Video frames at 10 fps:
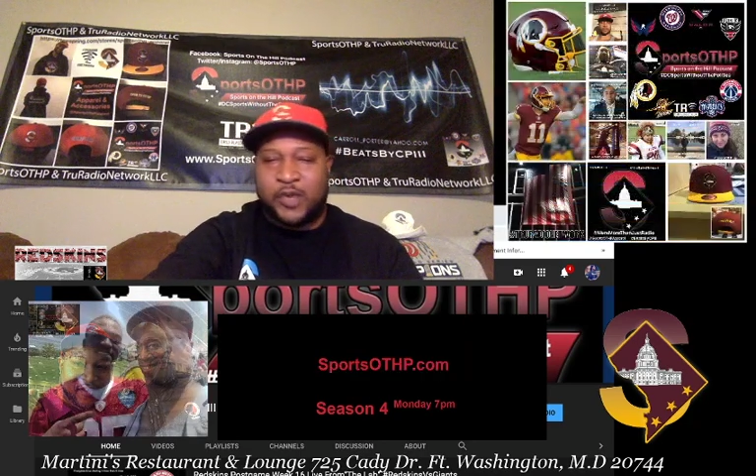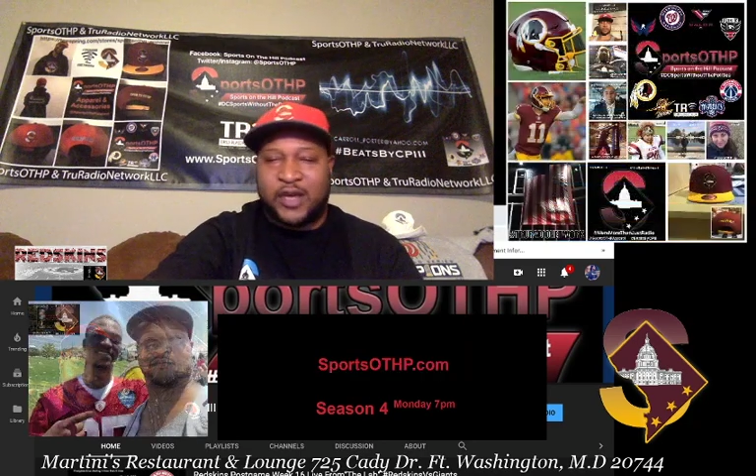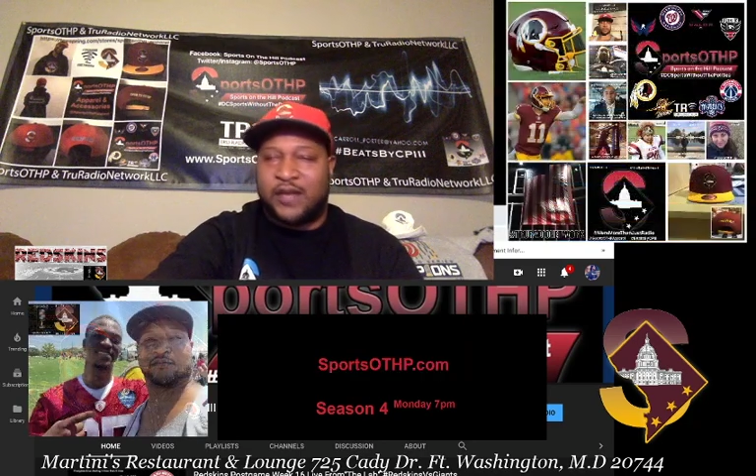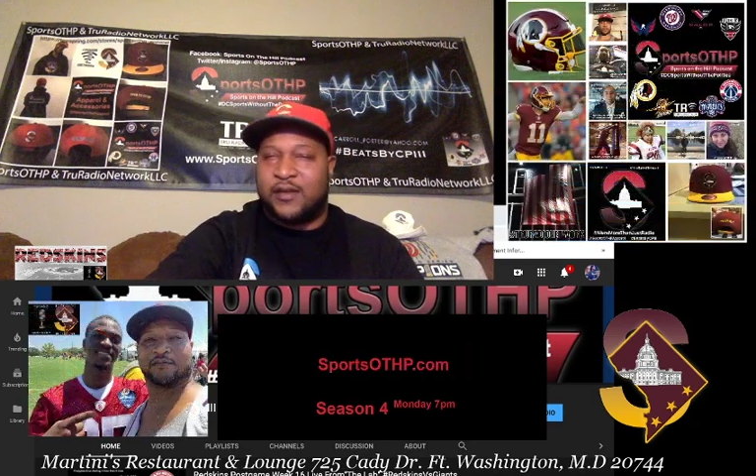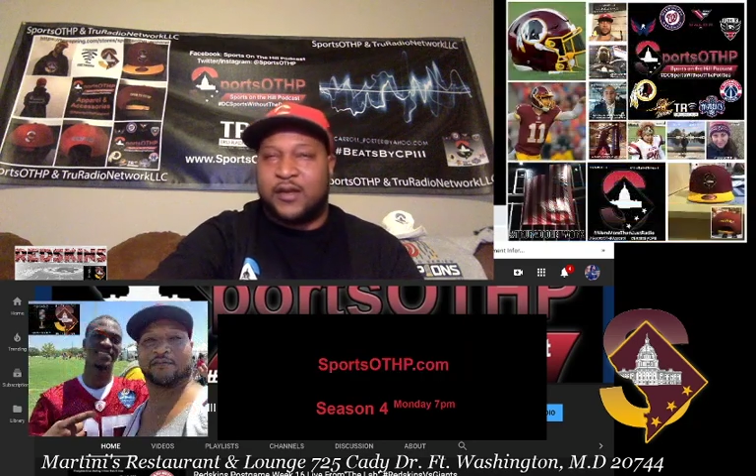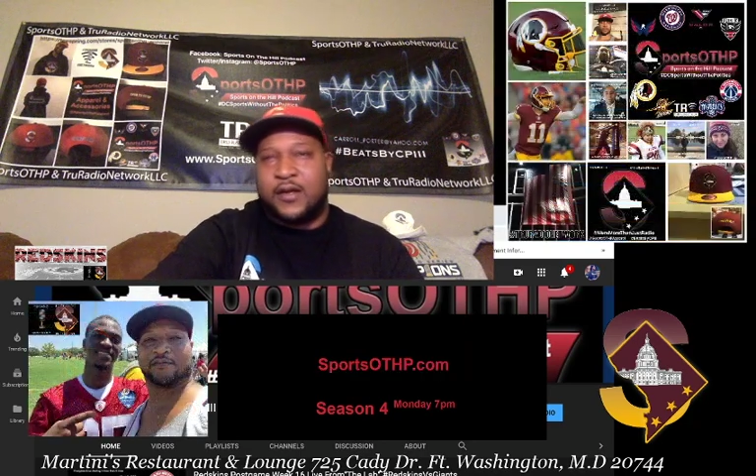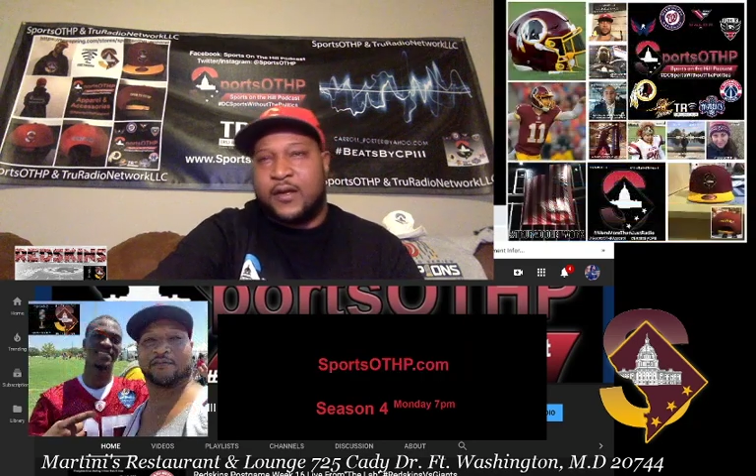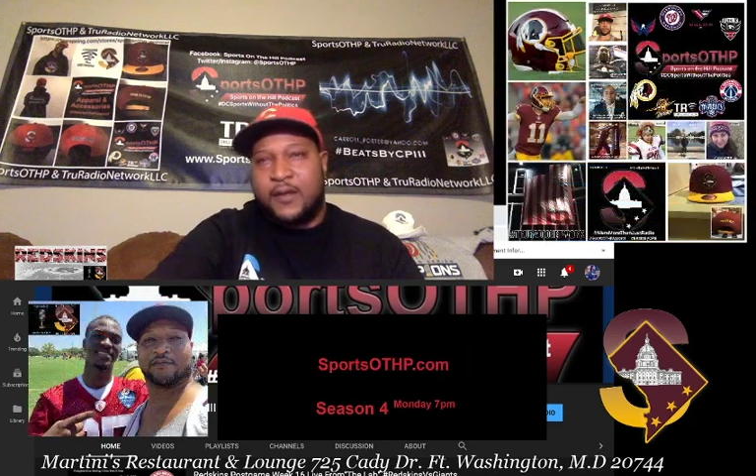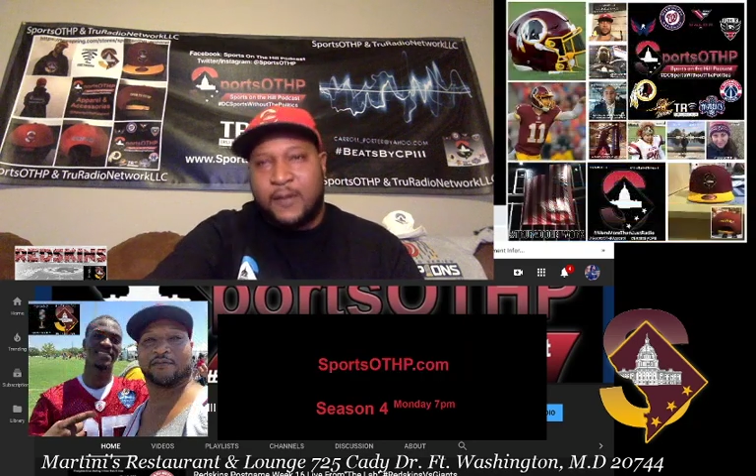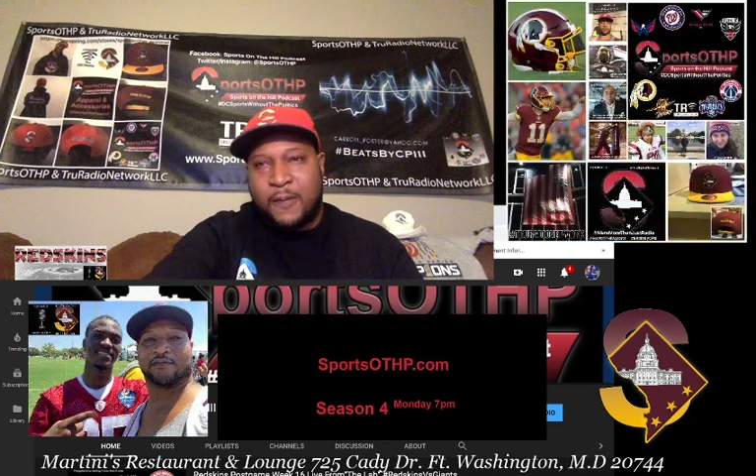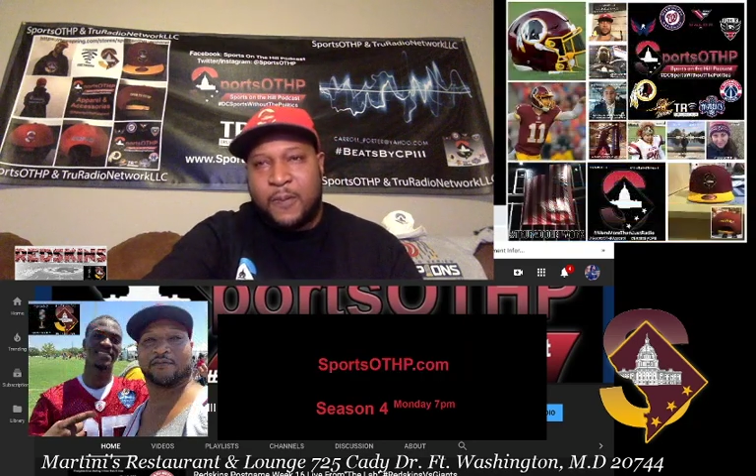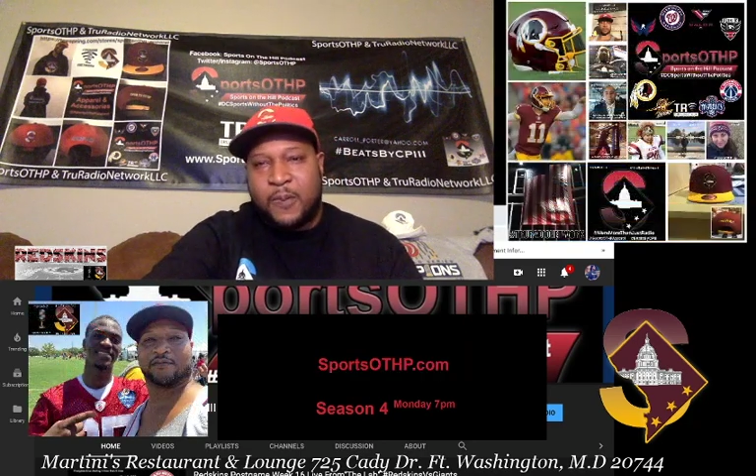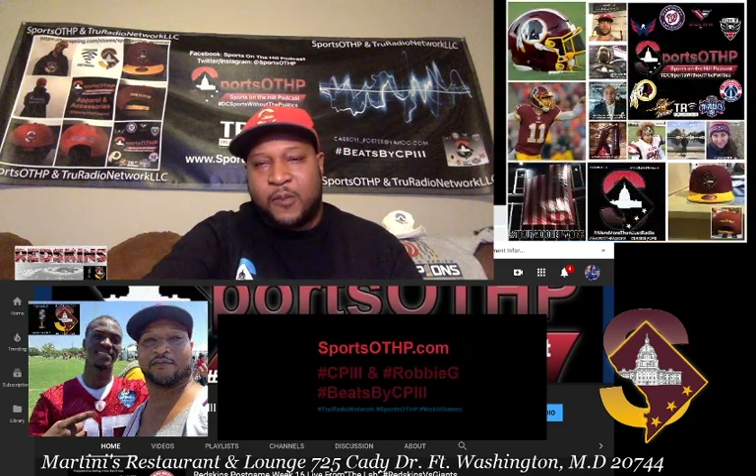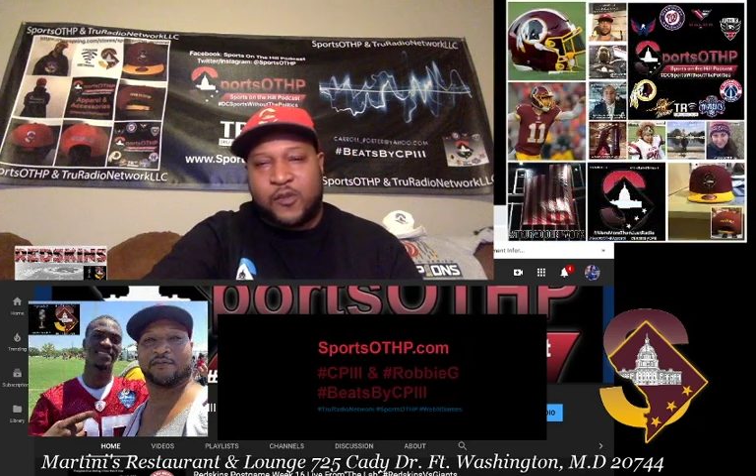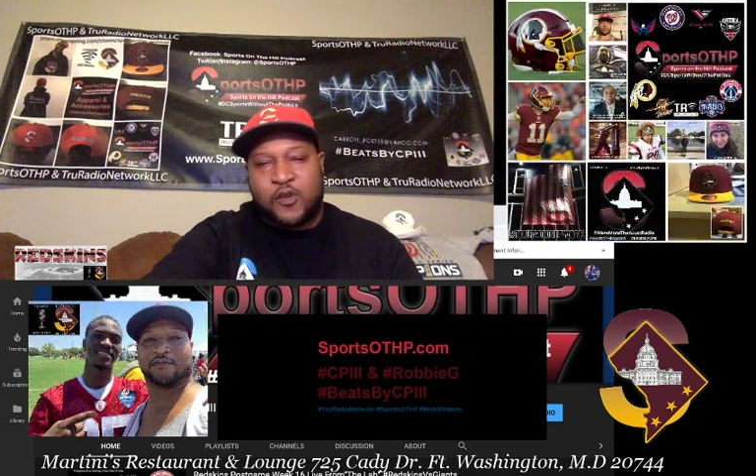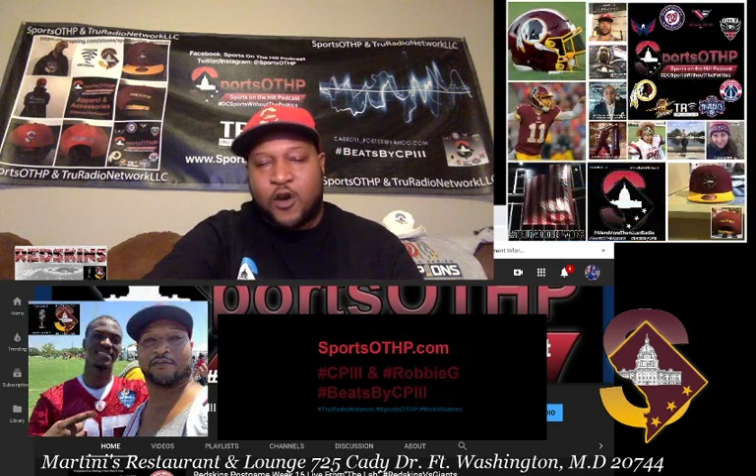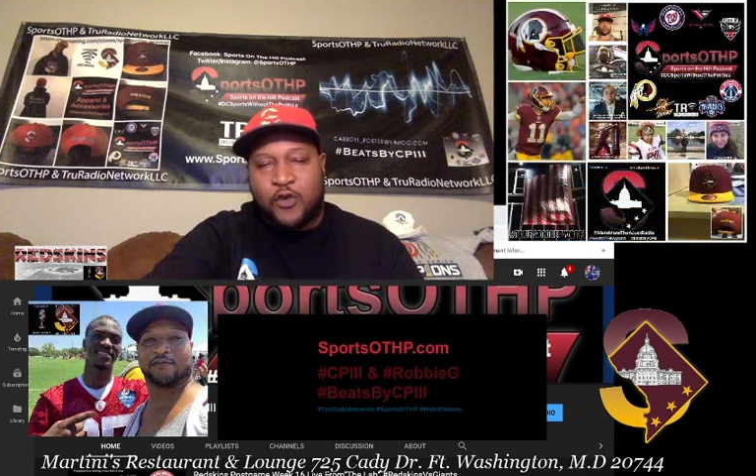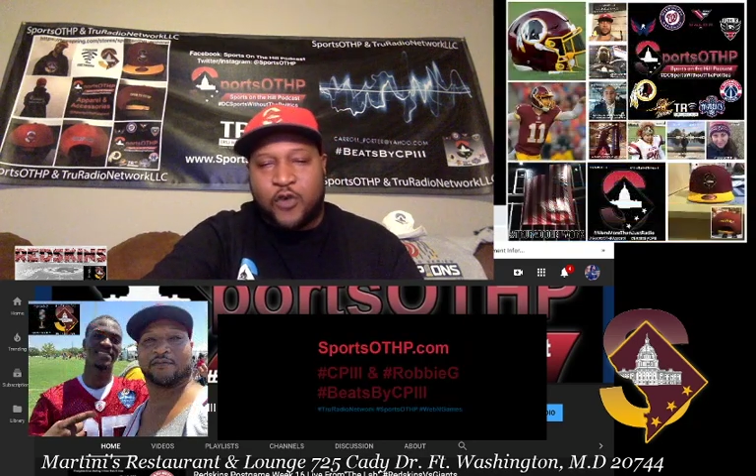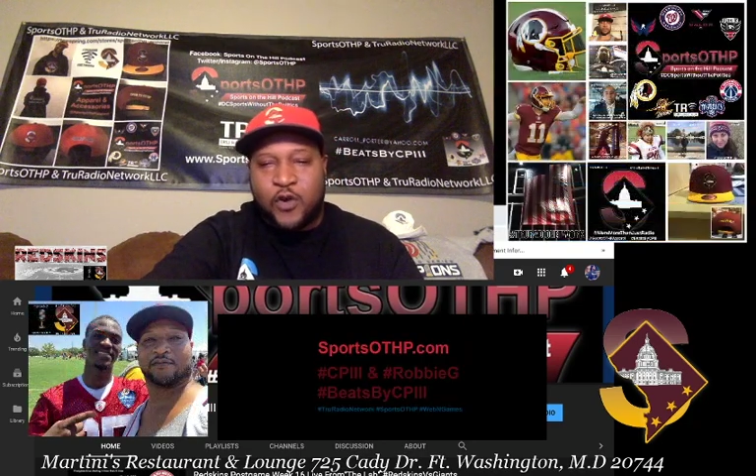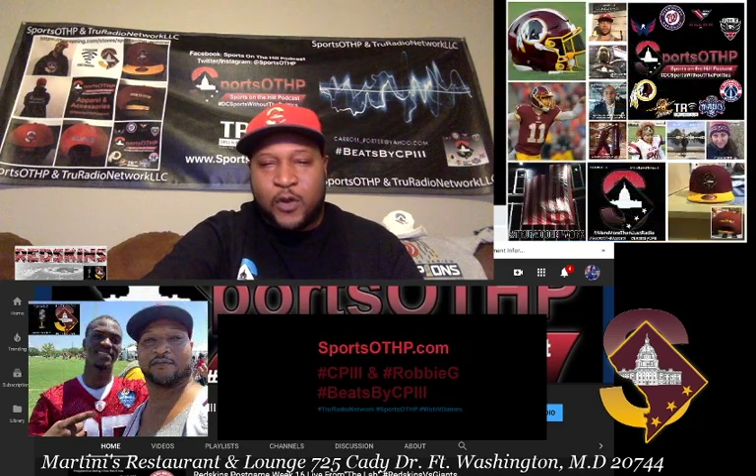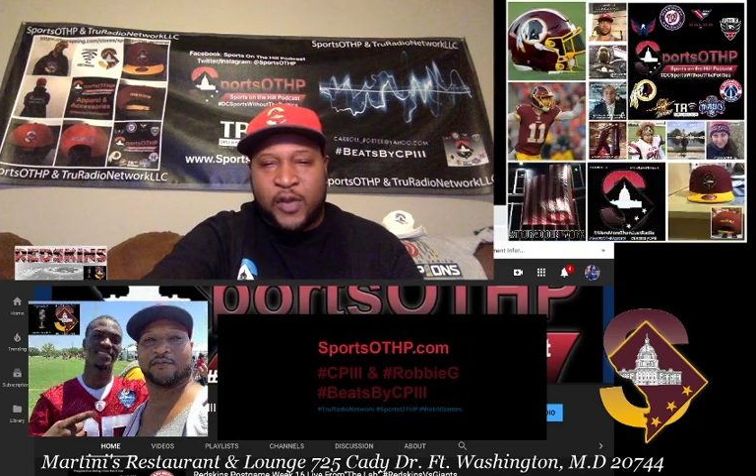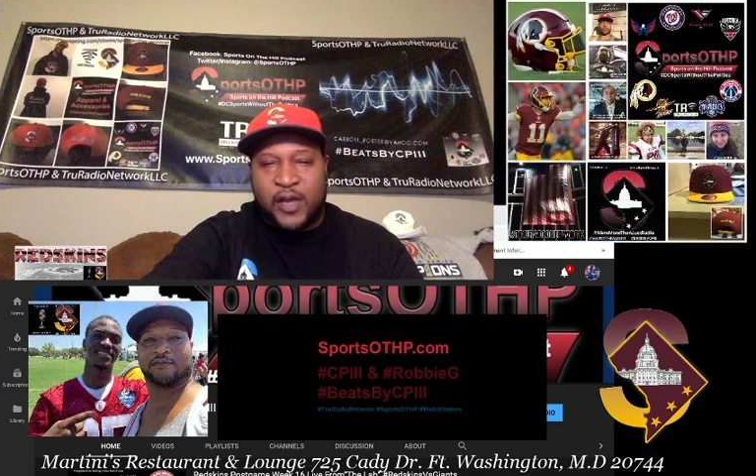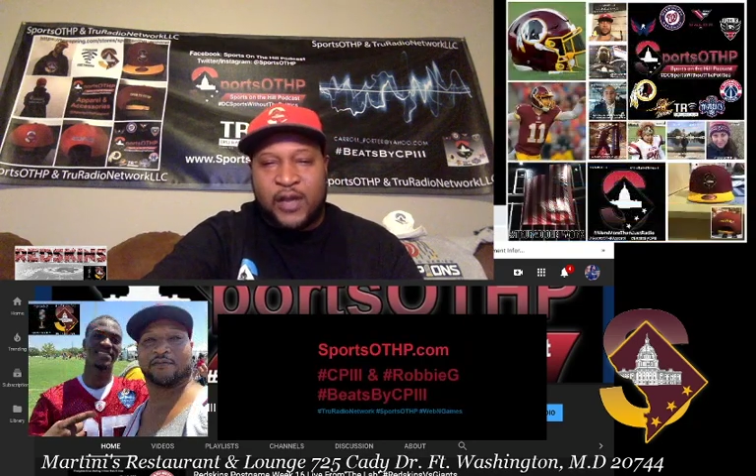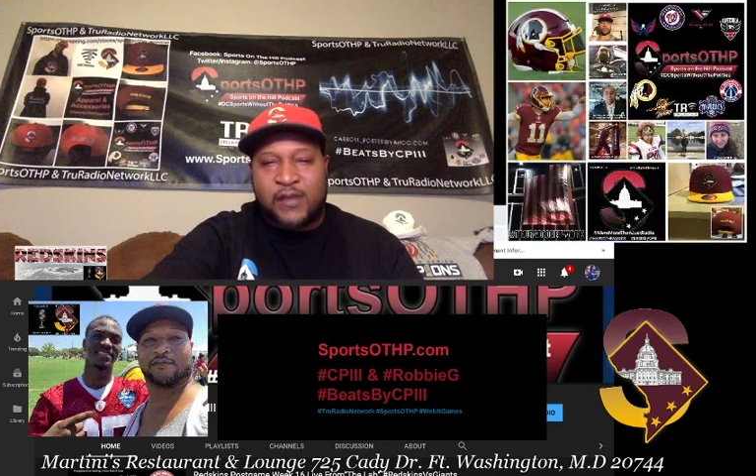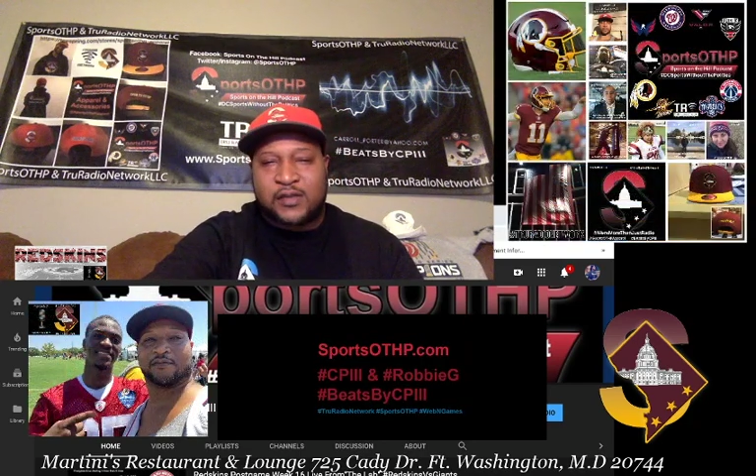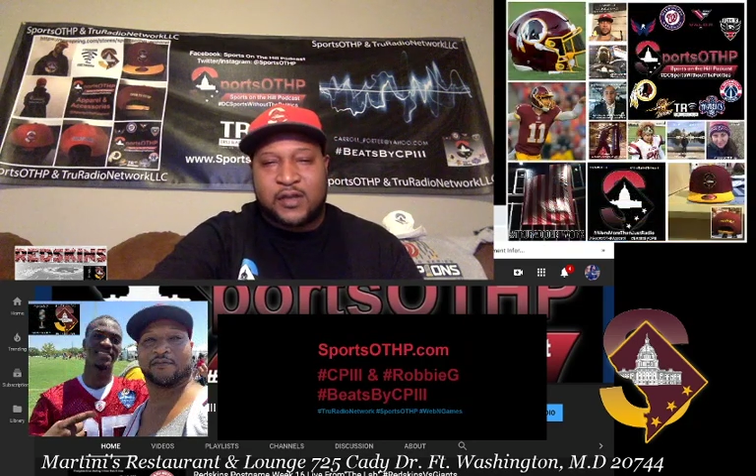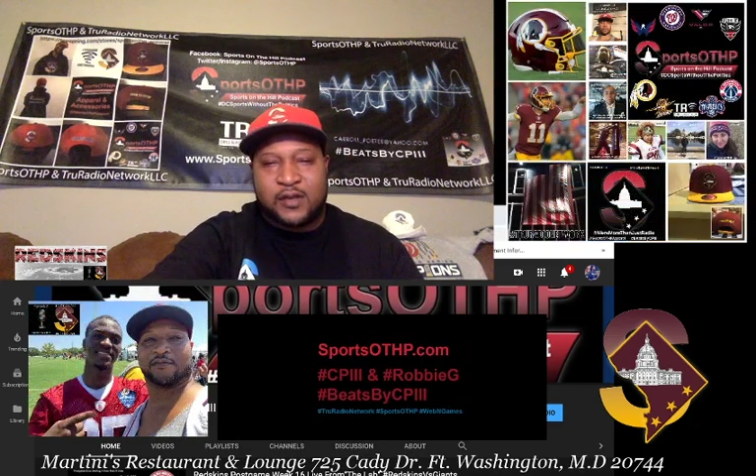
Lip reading: but it's called growing pains.